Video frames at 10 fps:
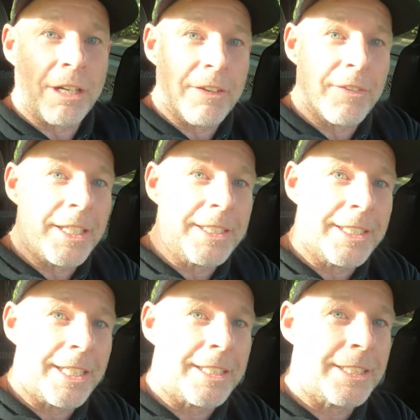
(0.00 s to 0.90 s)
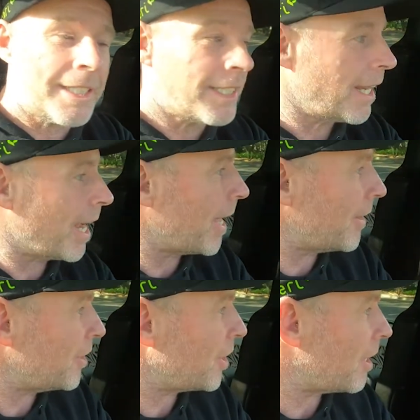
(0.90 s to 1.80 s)
Jeri V six
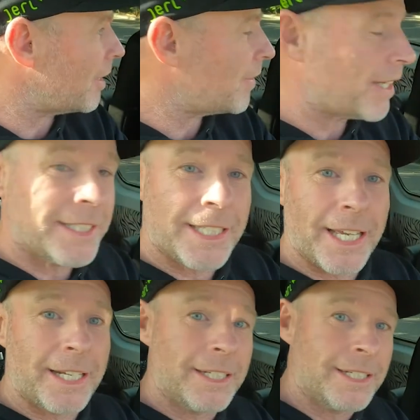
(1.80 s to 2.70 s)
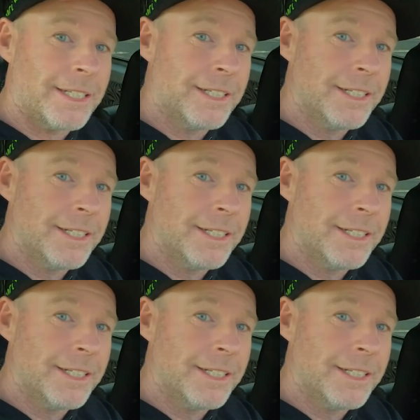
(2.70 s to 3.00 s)
and the Jeri V ten.